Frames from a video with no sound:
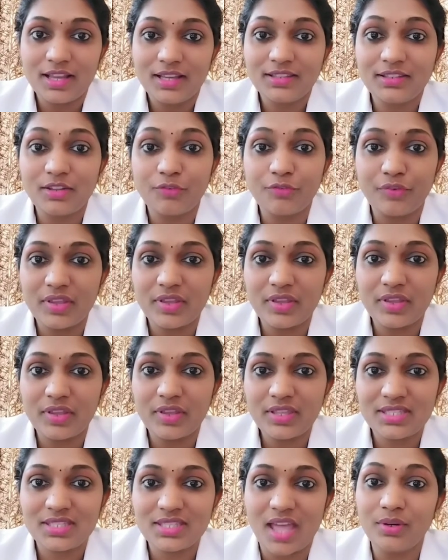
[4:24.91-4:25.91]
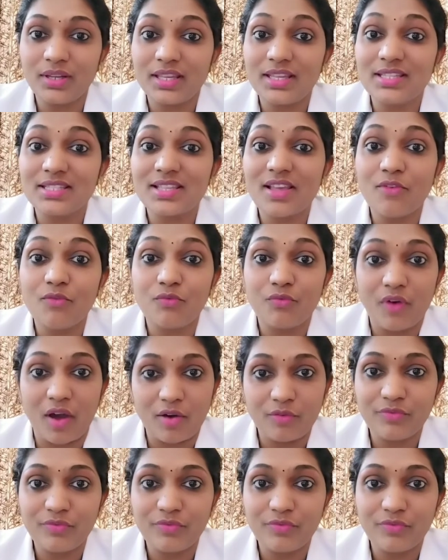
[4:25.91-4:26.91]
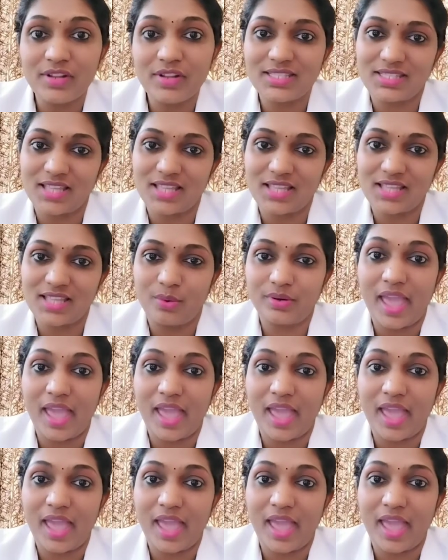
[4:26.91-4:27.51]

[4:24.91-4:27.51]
The first sound is a vowel sound.